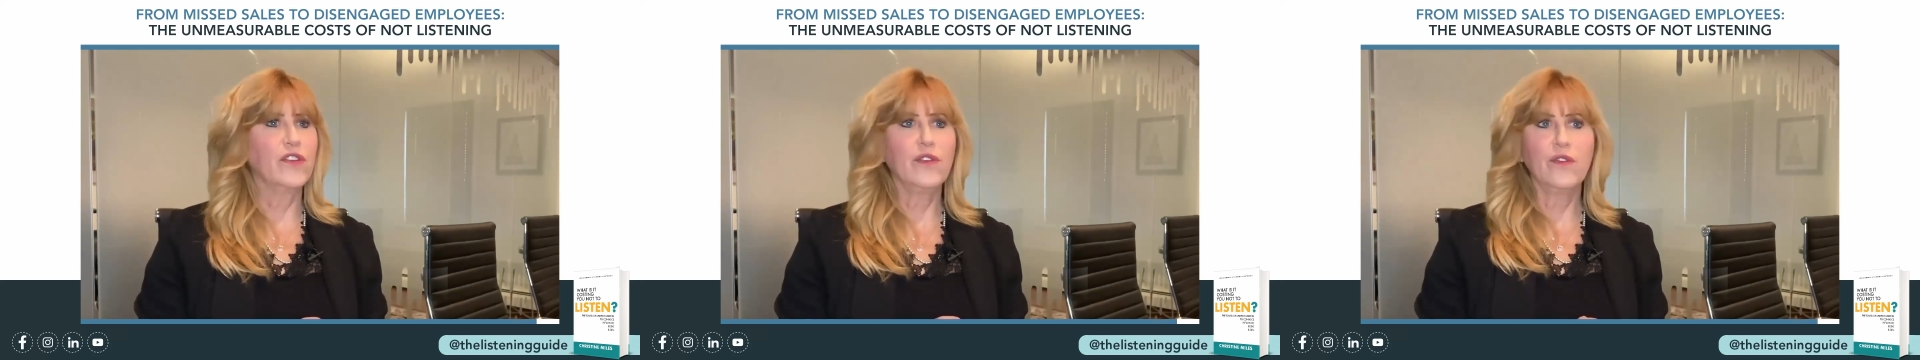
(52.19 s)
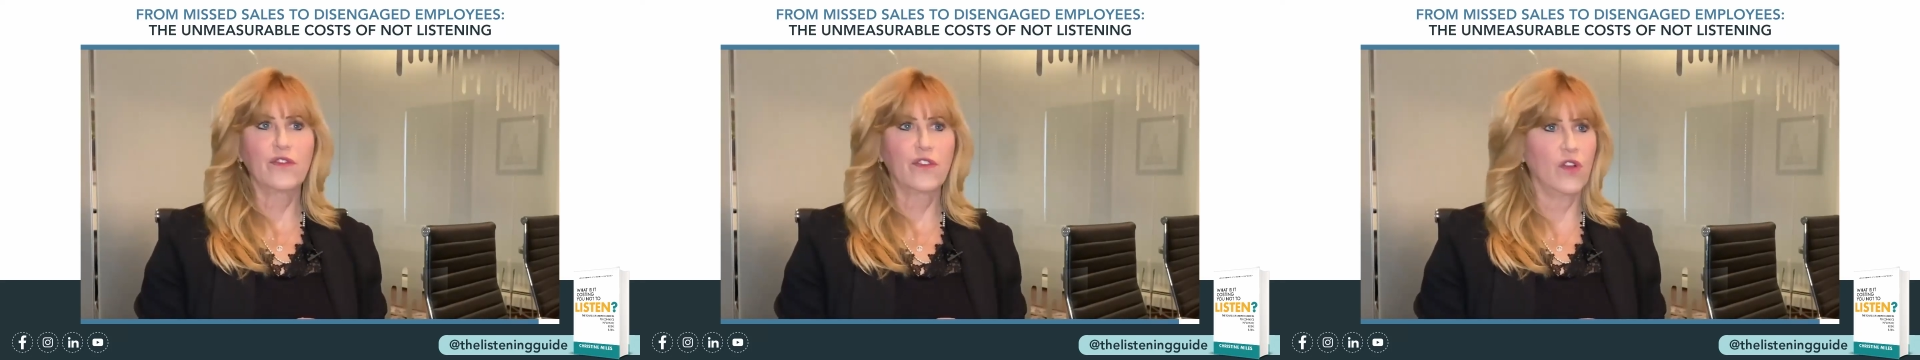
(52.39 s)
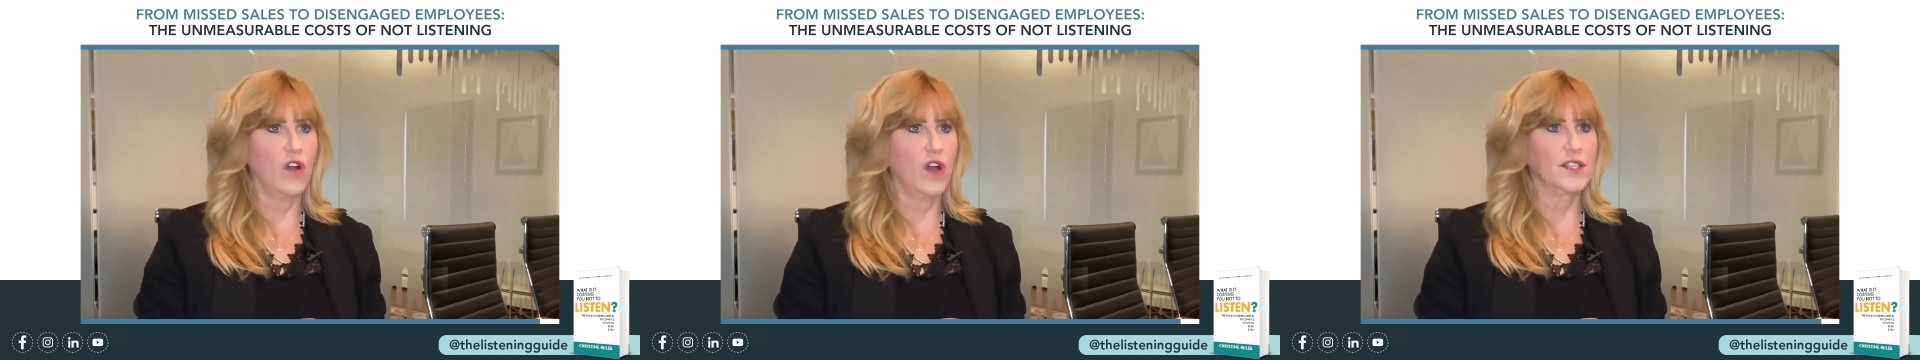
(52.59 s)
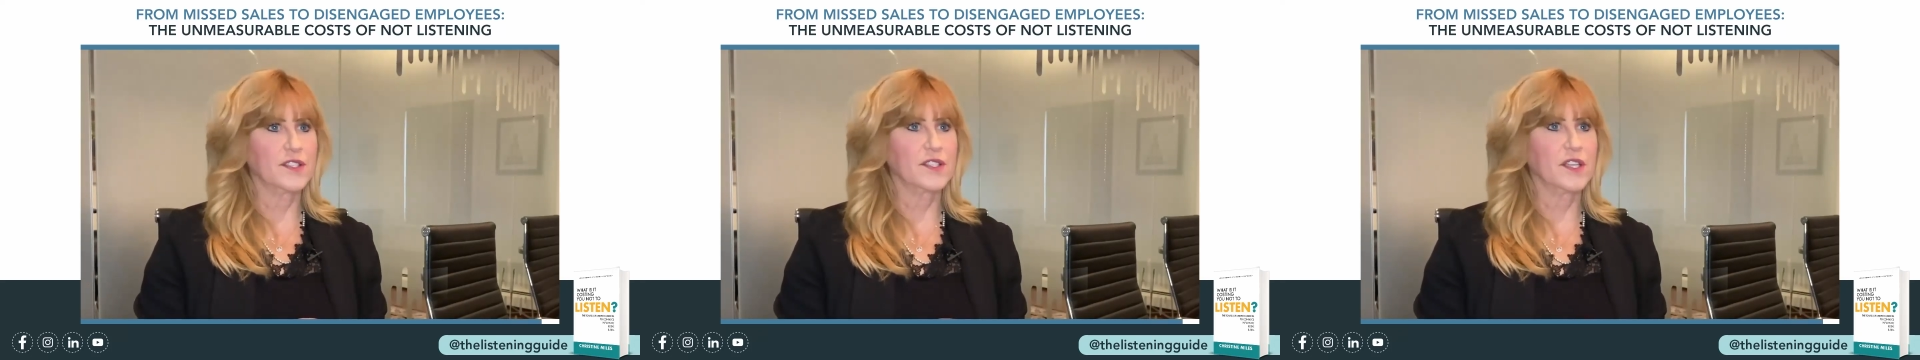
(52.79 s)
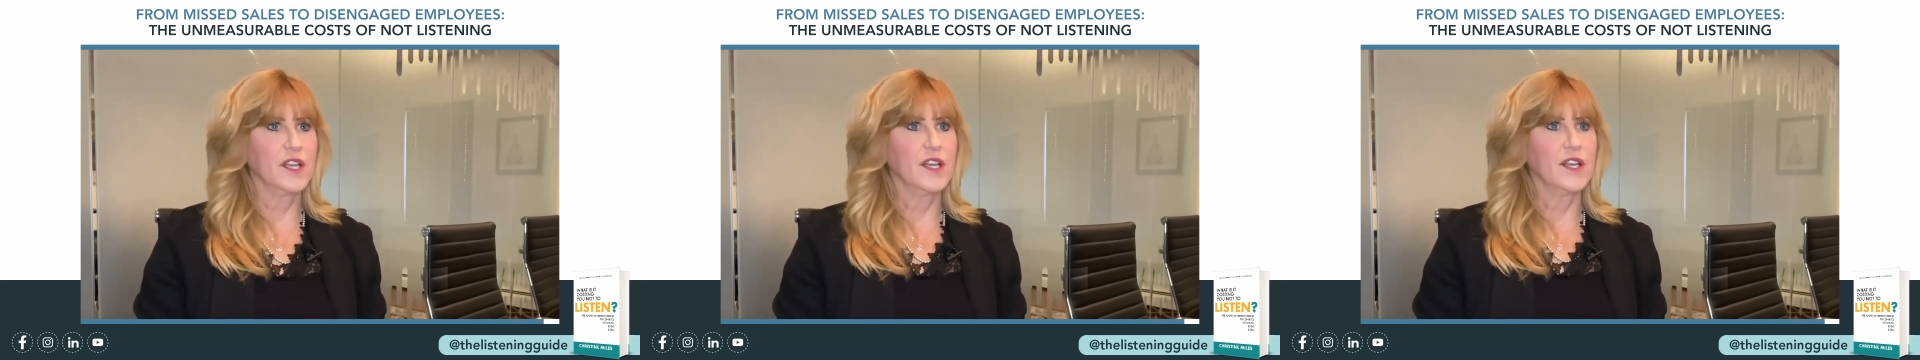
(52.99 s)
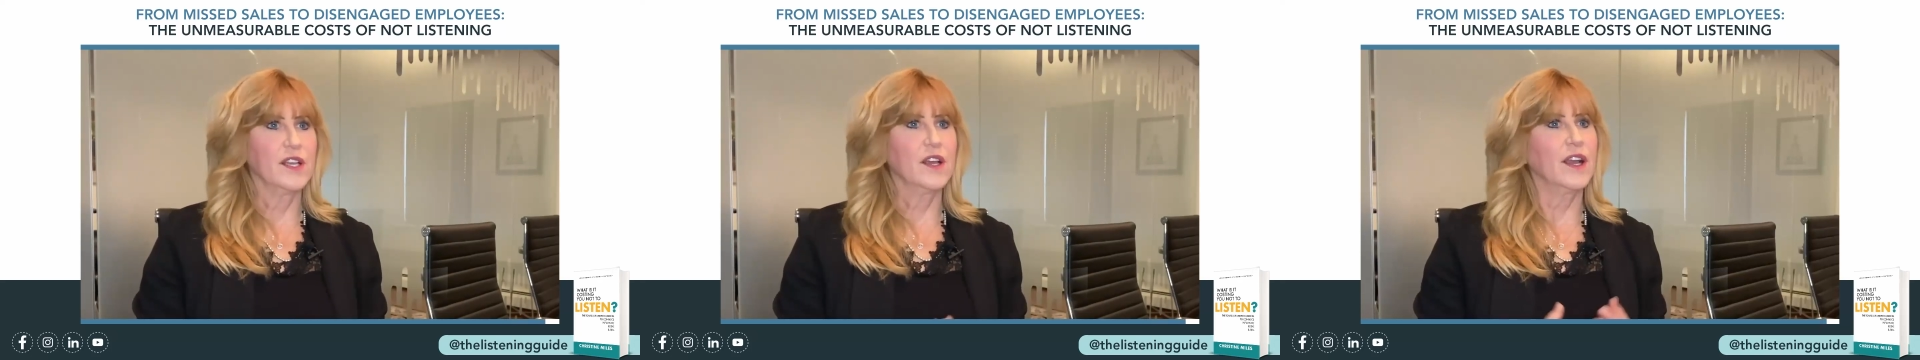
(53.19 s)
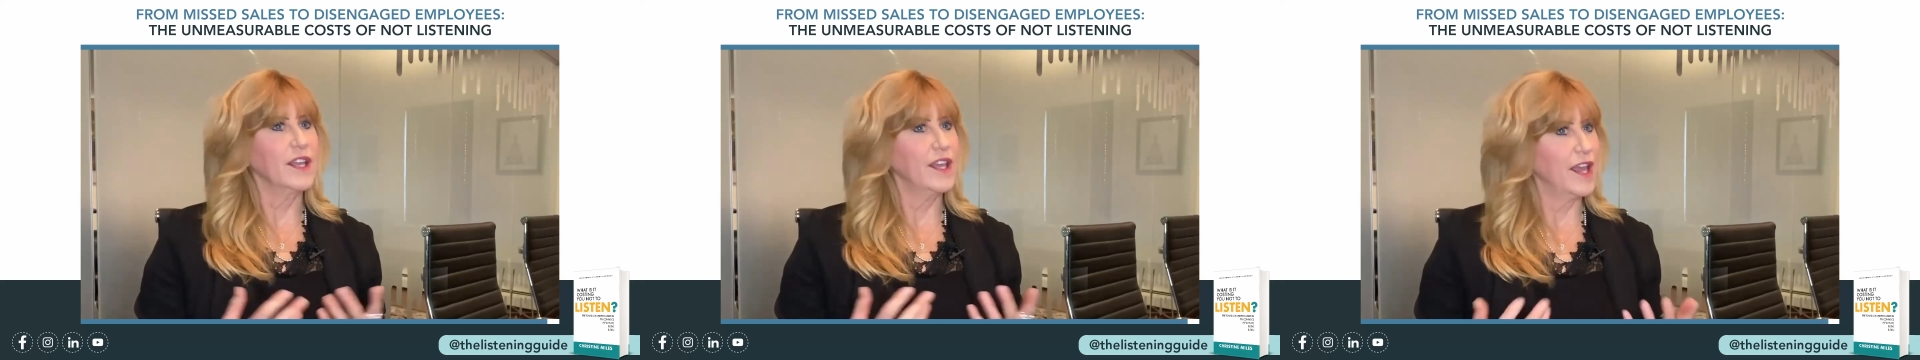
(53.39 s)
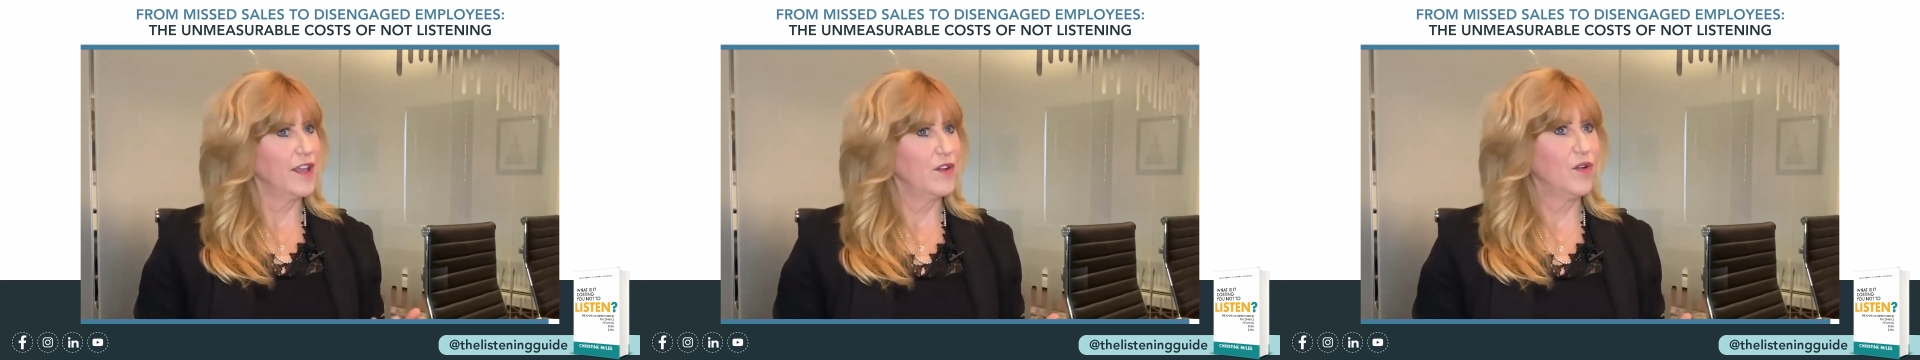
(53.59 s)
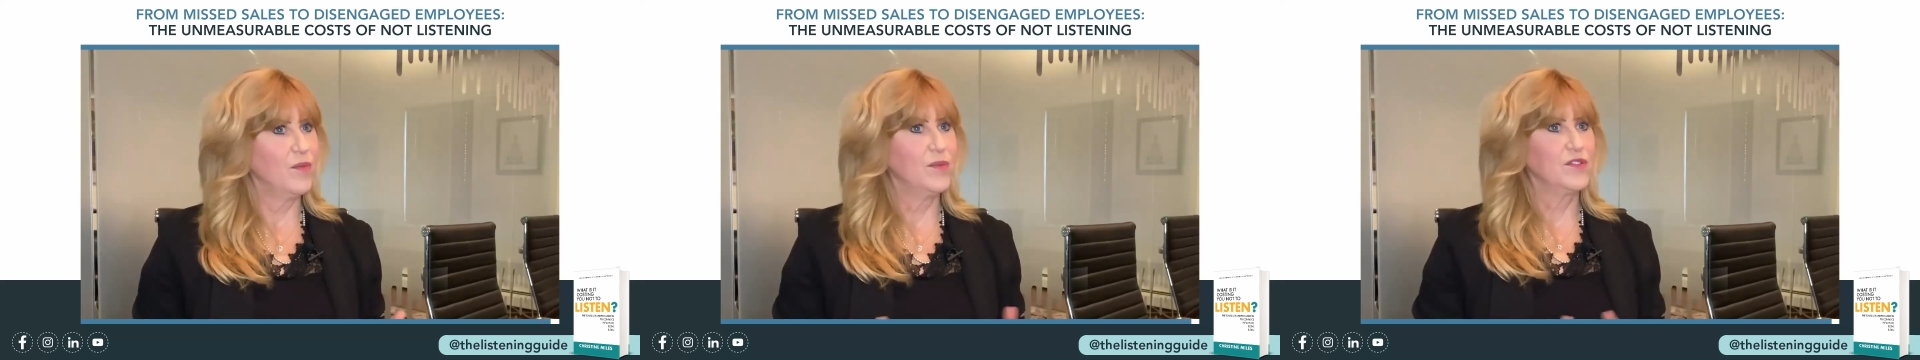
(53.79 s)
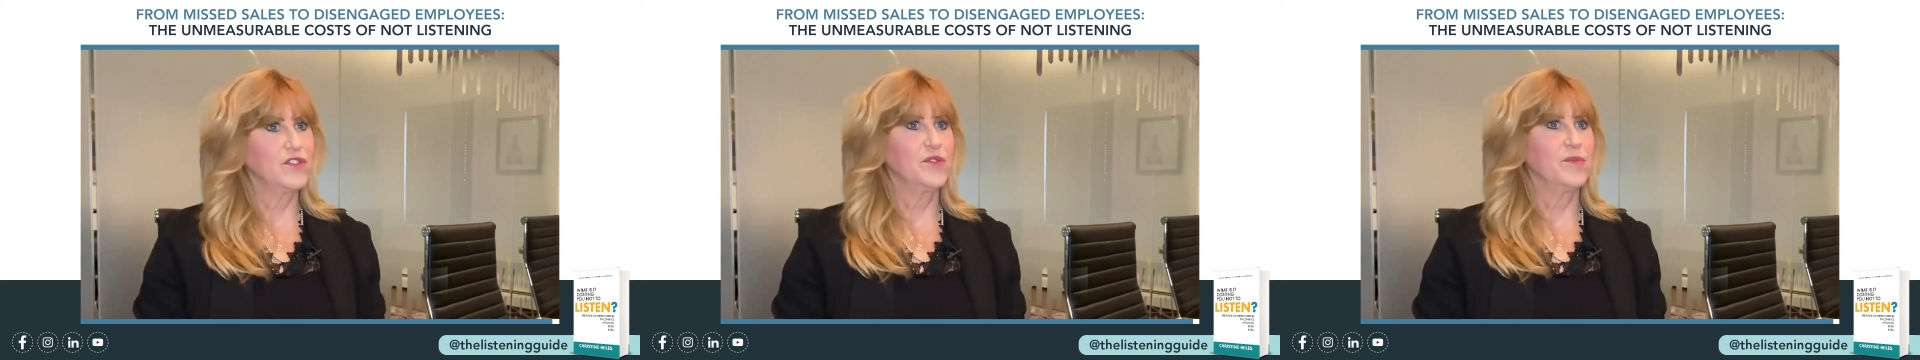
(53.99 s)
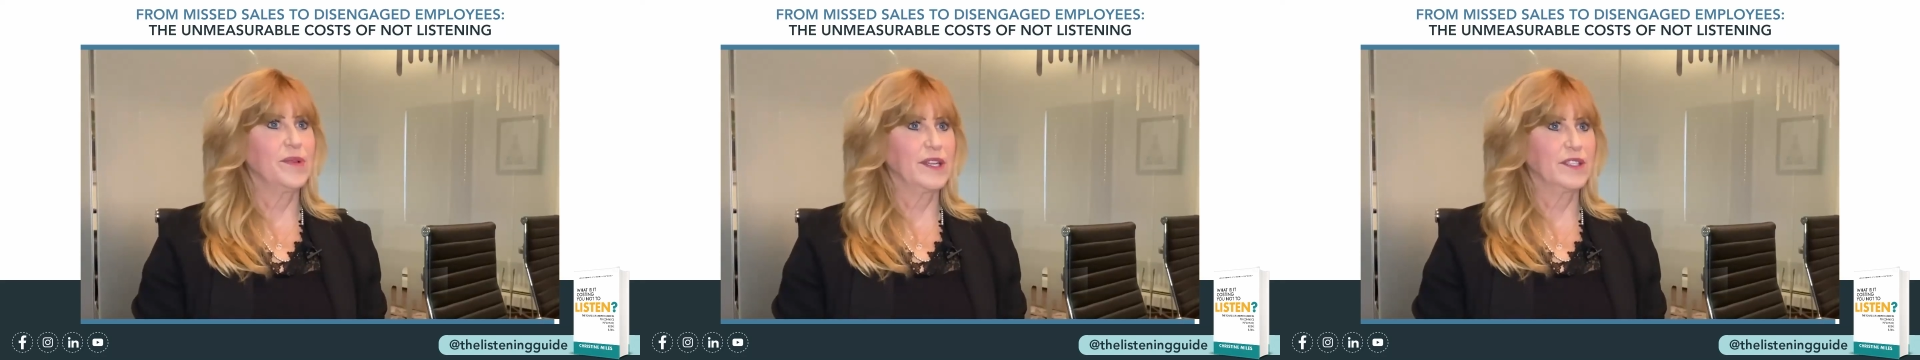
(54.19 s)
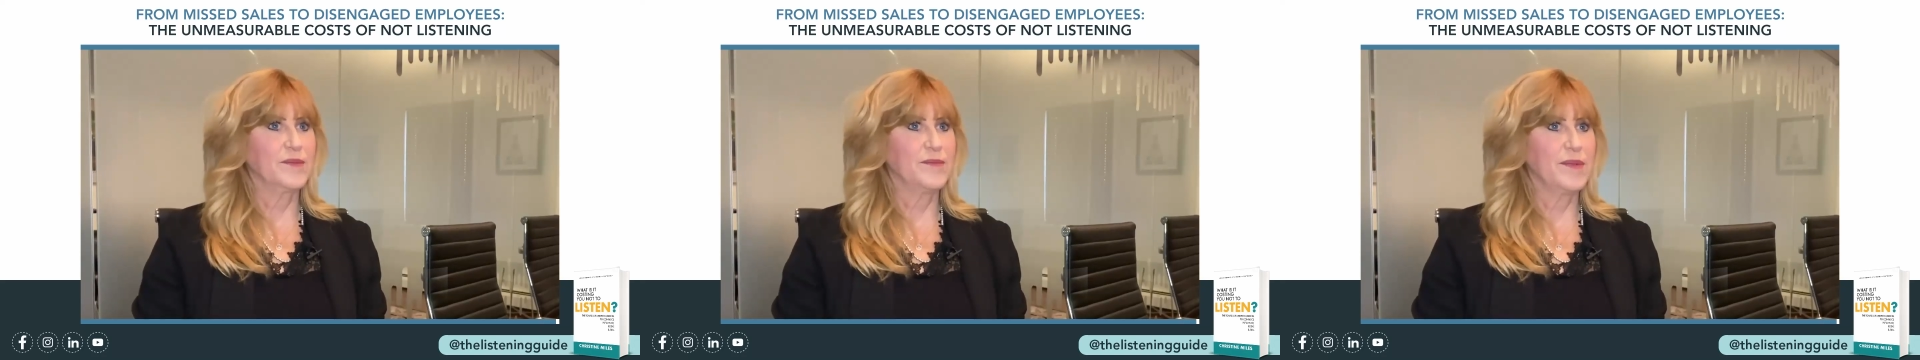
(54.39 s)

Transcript: huge cost. Again, almost too big to